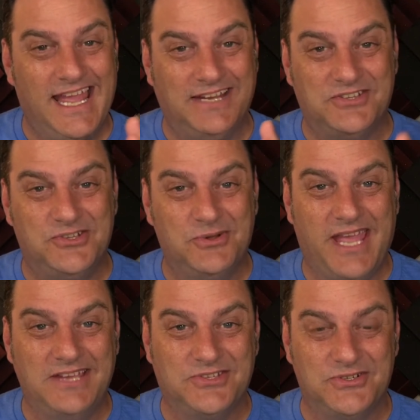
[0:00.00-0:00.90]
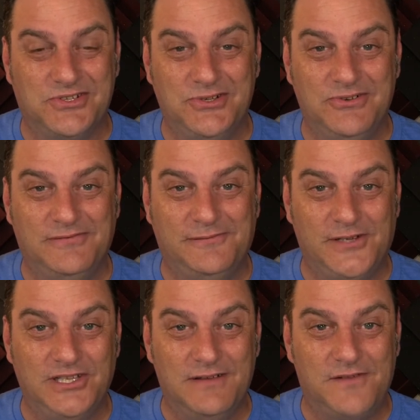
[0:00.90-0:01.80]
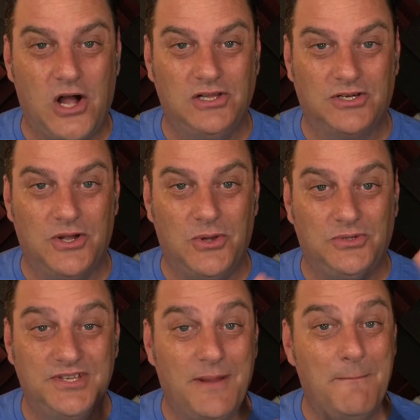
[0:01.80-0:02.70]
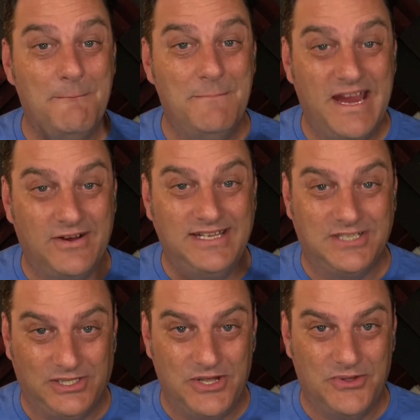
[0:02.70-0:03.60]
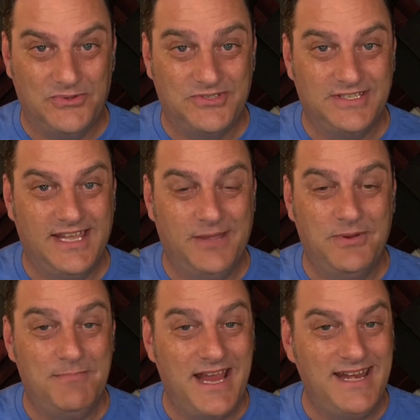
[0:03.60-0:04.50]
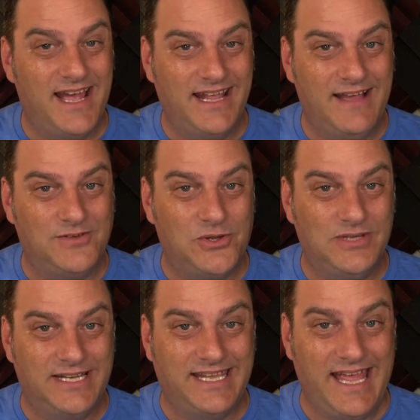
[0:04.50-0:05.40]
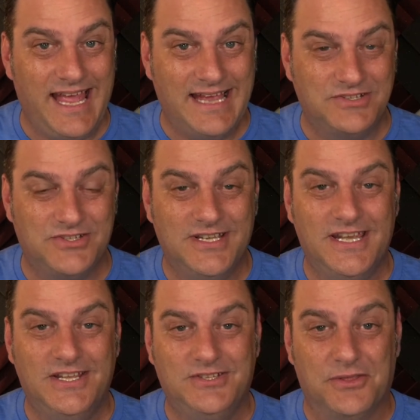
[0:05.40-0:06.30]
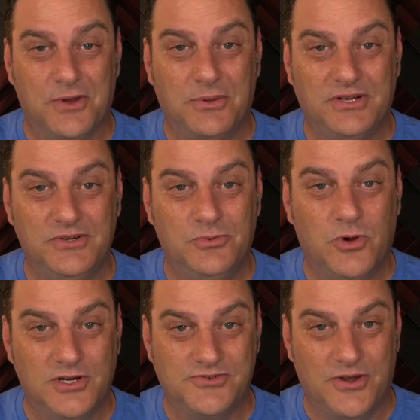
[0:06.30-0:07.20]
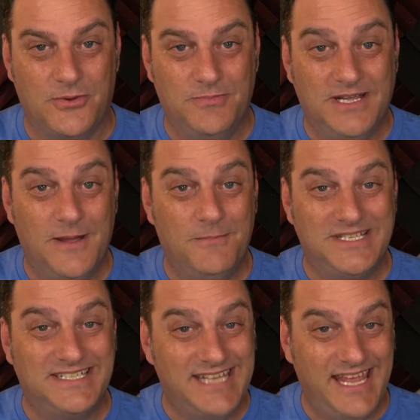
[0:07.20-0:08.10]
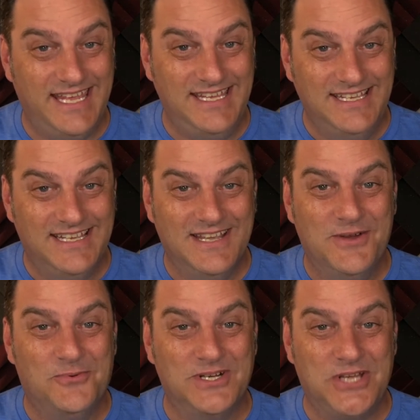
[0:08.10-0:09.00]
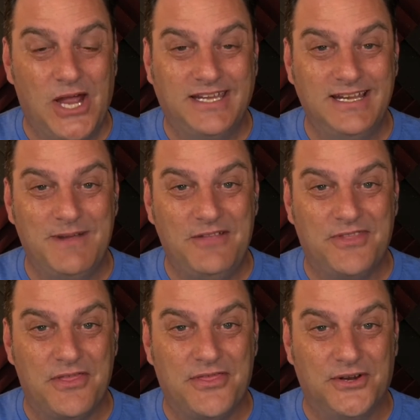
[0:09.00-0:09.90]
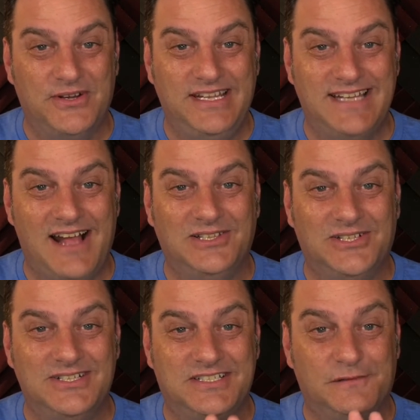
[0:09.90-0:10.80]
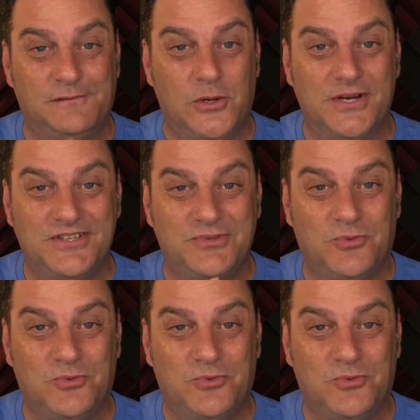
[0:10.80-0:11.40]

and a suitcase or two full of all our old married clothes. And we might not have a whole lot of cash to throw at a new wardrobe. But today, we're talking about the $30 divorce